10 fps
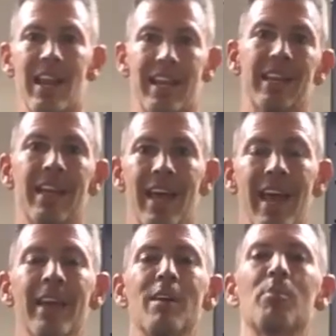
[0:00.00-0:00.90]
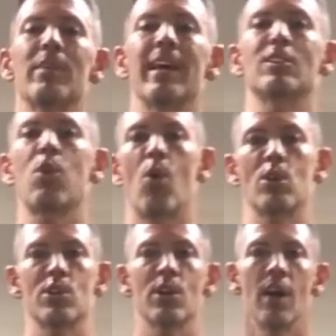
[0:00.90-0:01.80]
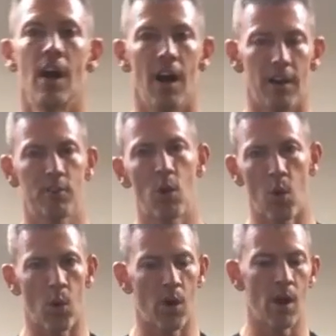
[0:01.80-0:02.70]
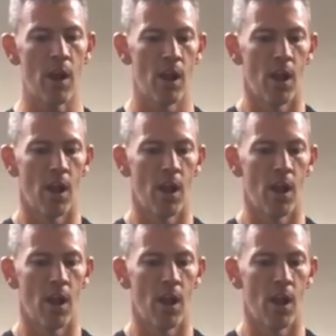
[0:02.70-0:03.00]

that I can end up with that torture of core